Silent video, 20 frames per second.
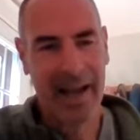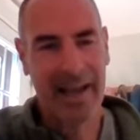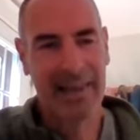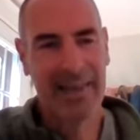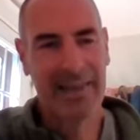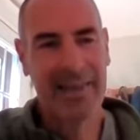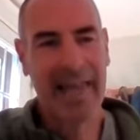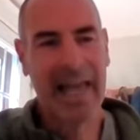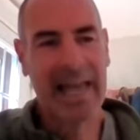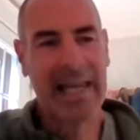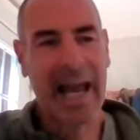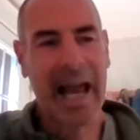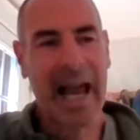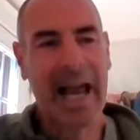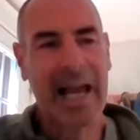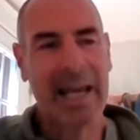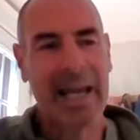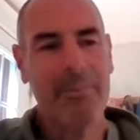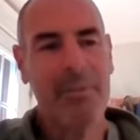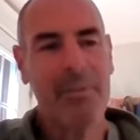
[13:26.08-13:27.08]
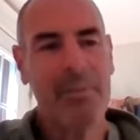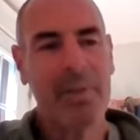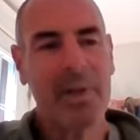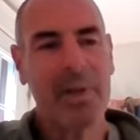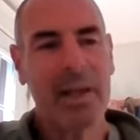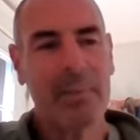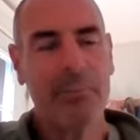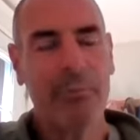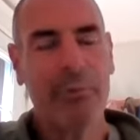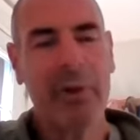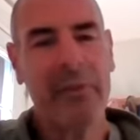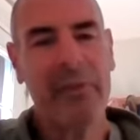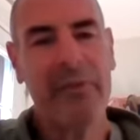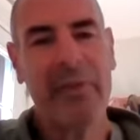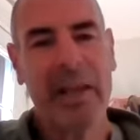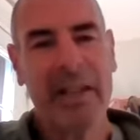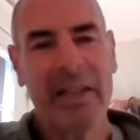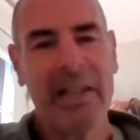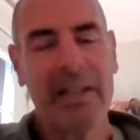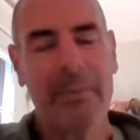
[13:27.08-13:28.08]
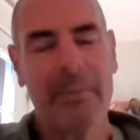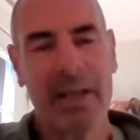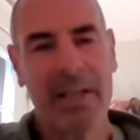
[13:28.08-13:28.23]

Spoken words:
then I'm preventing